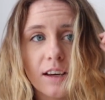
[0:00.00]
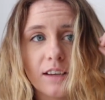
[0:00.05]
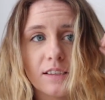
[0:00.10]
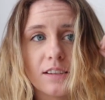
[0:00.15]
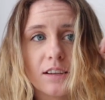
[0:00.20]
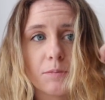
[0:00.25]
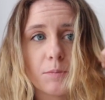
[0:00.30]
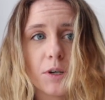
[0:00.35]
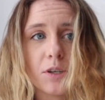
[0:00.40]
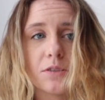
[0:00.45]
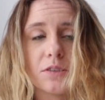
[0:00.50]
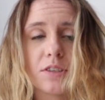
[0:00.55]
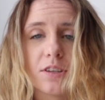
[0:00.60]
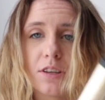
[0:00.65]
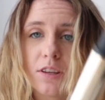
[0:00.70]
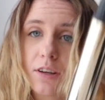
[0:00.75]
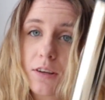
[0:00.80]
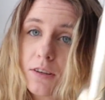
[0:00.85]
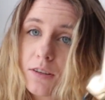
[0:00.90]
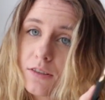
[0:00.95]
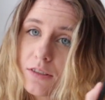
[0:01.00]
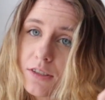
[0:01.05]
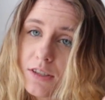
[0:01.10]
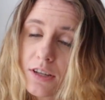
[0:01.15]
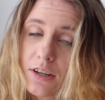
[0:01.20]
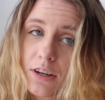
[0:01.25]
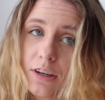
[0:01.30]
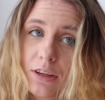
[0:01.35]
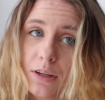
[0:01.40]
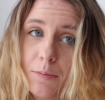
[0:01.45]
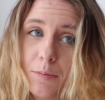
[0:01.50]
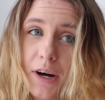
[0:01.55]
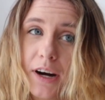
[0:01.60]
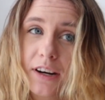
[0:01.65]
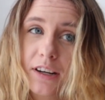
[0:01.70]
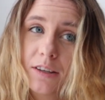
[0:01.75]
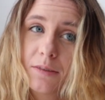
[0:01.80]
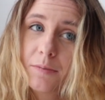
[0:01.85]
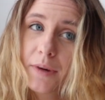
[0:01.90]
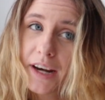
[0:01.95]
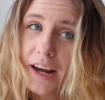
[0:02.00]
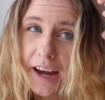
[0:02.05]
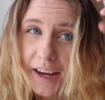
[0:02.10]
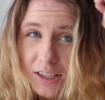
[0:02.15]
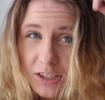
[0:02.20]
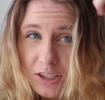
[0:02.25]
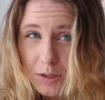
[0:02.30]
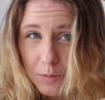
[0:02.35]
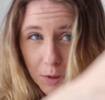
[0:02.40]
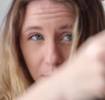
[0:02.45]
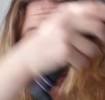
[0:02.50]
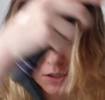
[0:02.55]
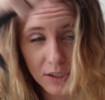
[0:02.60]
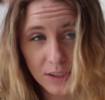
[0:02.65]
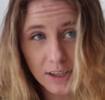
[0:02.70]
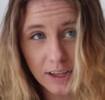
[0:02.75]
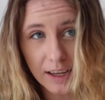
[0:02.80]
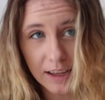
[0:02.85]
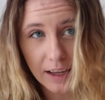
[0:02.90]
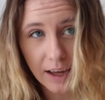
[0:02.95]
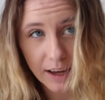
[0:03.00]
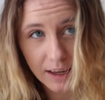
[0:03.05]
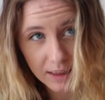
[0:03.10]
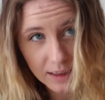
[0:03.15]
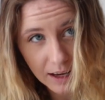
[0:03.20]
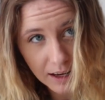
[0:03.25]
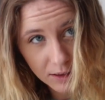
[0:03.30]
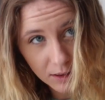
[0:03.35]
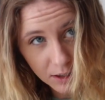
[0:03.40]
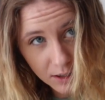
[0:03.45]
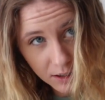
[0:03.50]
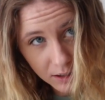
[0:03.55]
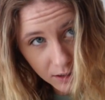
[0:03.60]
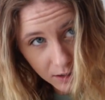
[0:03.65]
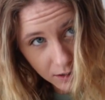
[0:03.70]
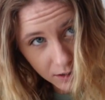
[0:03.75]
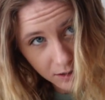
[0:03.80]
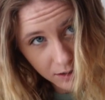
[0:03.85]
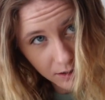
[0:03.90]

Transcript: as opposed to the curls that are on the bottom, and I just personally like that look.